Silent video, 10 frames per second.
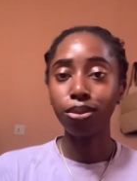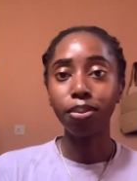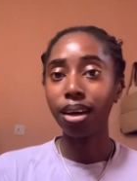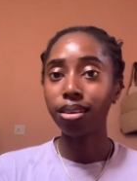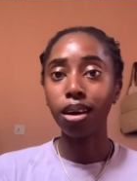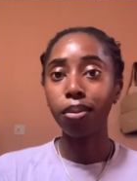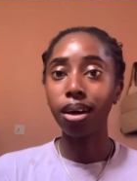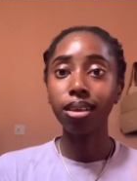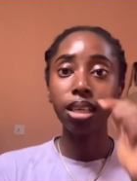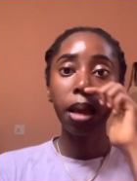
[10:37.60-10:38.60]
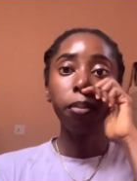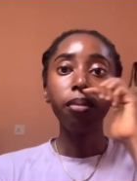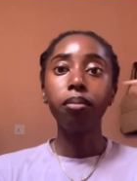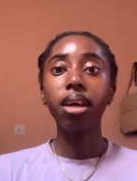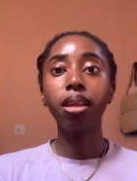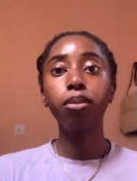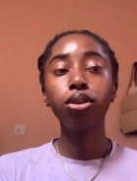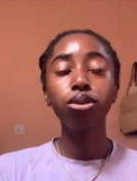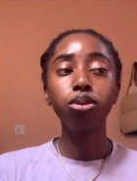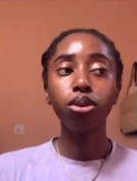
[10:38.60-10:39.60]
bags. My
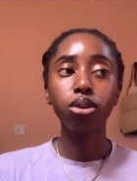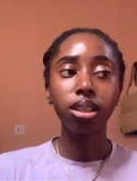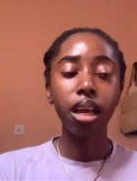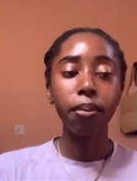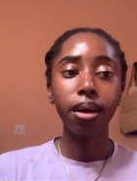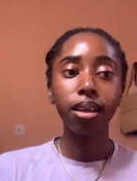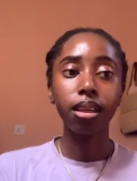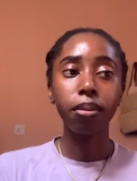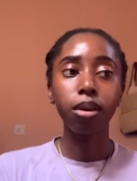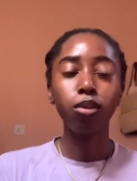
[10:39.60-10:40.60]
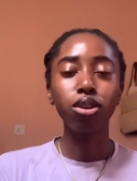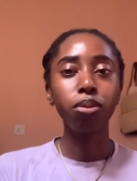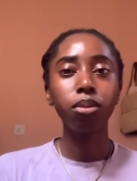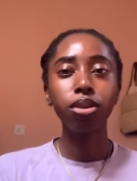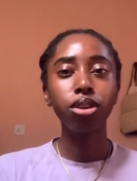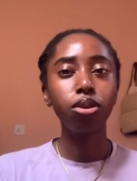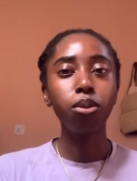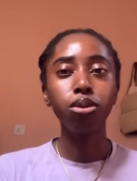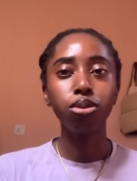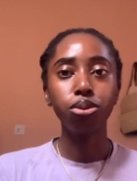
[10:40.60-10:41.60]
neighbors too also started packing their bags, but some people did not
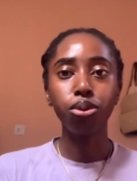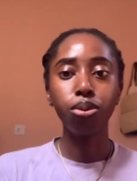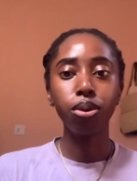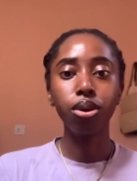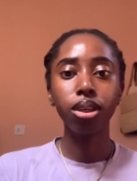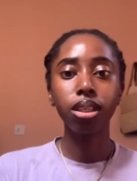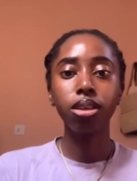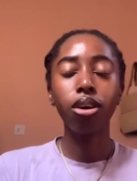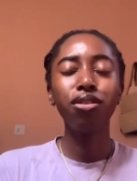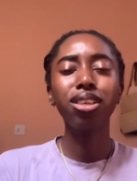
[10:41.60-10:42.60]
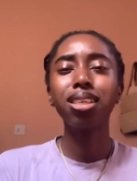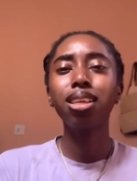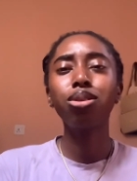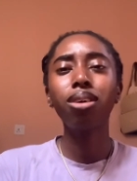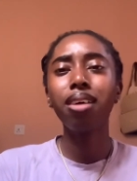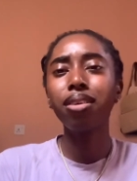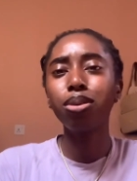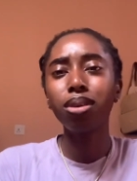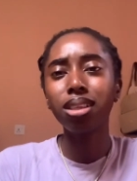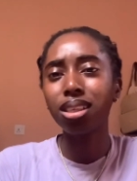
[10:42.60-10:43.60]
want to go because obviously they don't have
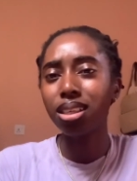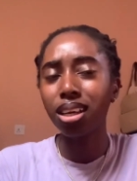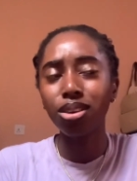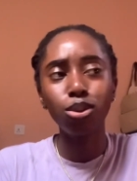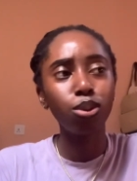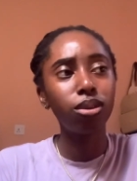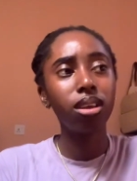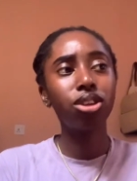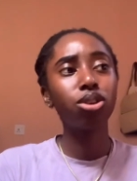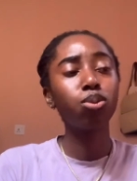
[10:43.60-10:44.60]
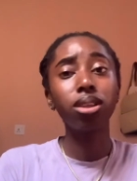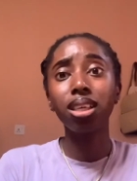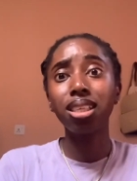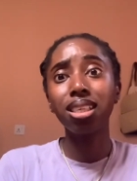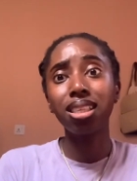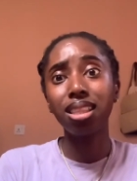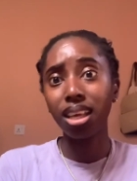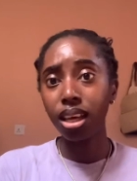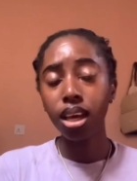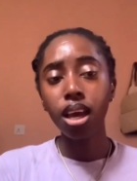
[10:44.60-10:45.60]
anywhere to stay, so they just wanted to
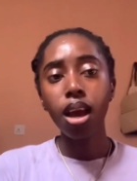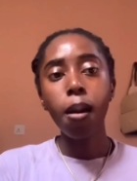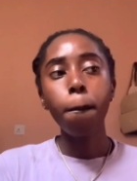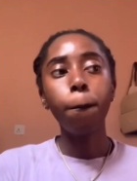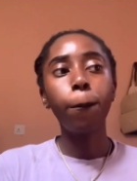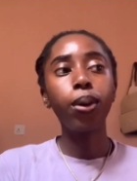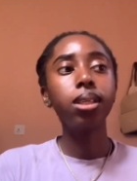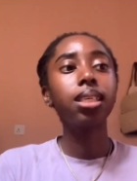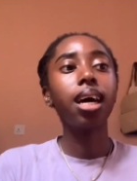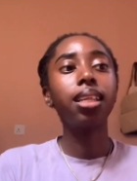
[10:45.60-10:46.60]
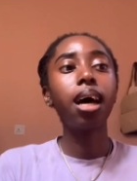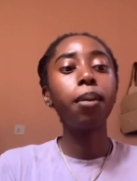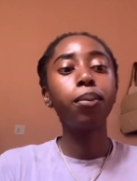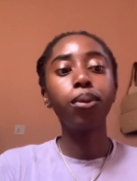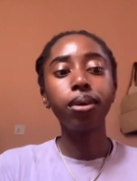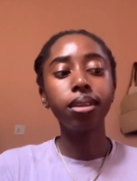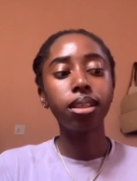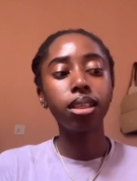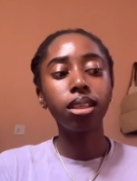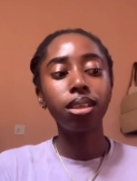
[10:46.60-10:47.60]
stay. But at that point,